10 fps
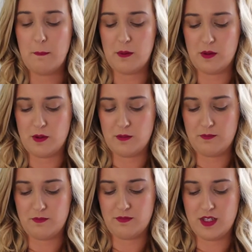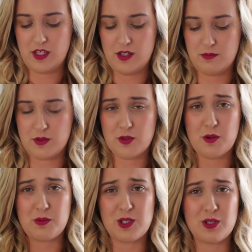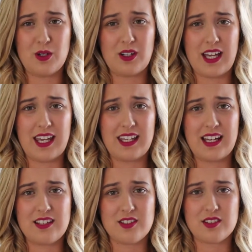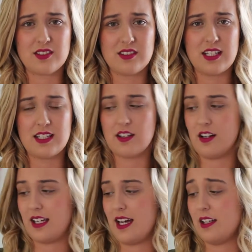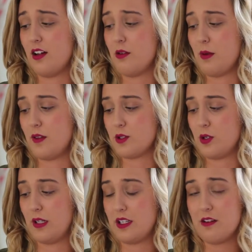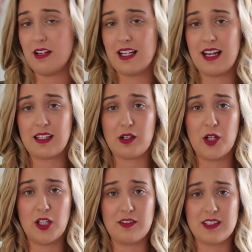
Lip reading: but Strawberry Shortcake I just did not get along with at all. I don't really like the colour.